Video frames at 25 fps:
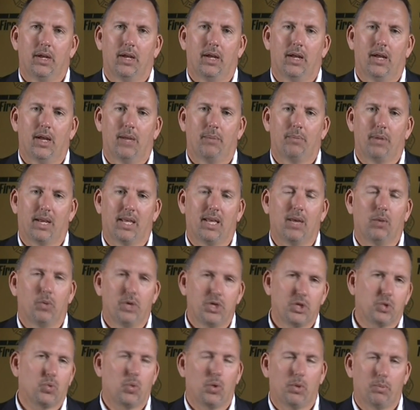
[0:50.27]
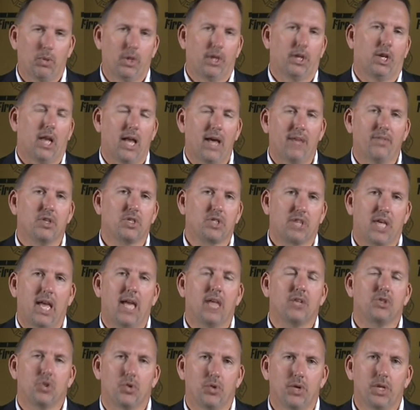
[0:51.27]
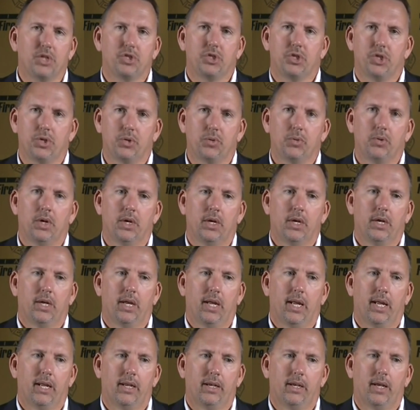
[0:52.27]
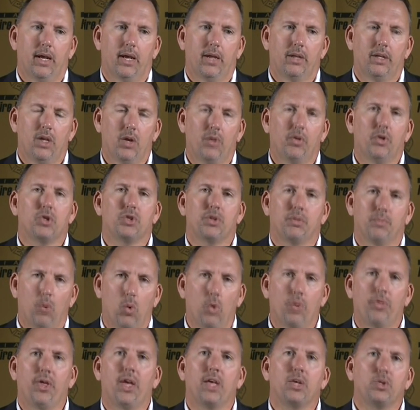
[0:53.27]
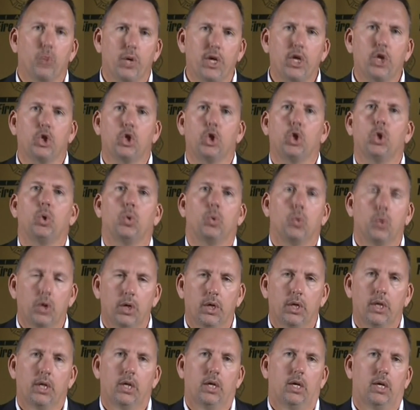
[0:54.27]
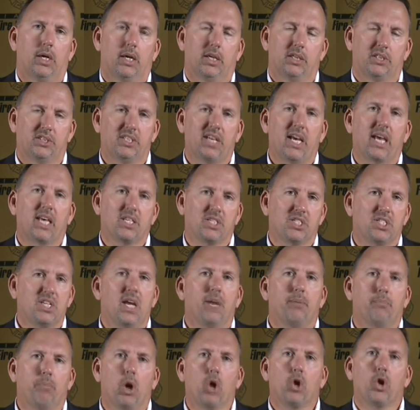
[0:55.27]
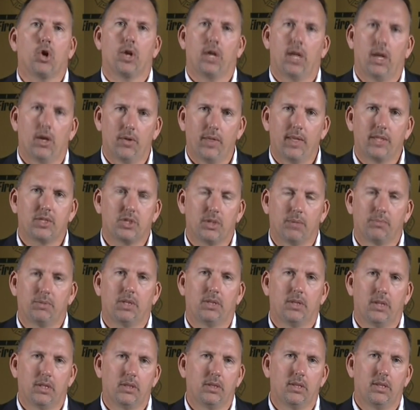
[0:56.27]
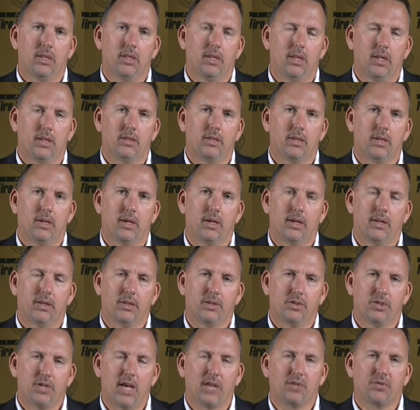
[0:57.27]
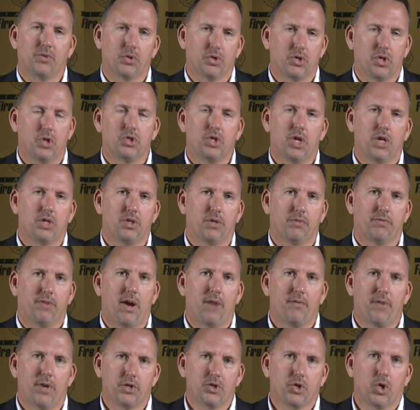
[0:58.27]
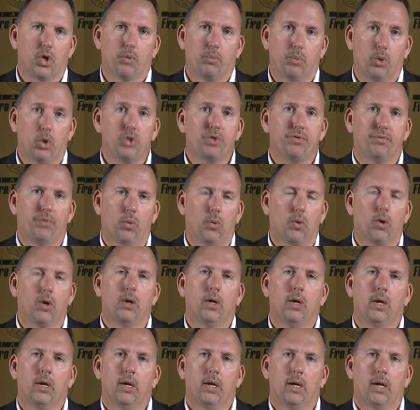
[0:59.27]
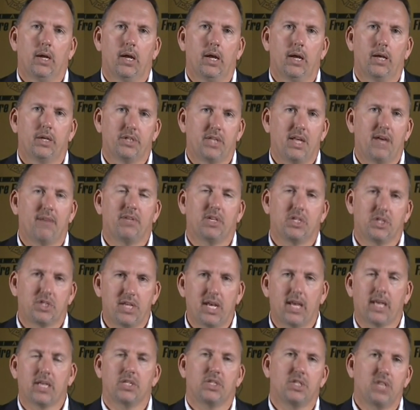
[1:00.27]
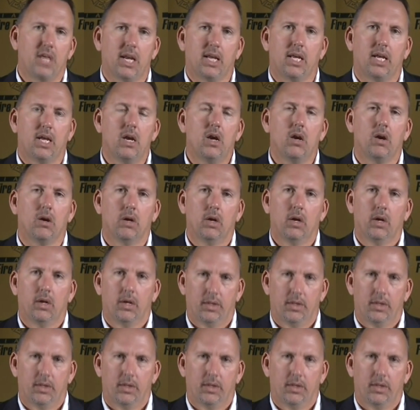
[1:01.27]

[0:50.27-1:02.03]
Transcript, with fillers: Uh, but again, we just want to bring to light this cancer issue. And, uh, you know, there's some more things we could do uh, second set of bunker gear. That's something that that uh, the Jacksonville Association of Firefighters are going to push for, uh, is having a second set of gear.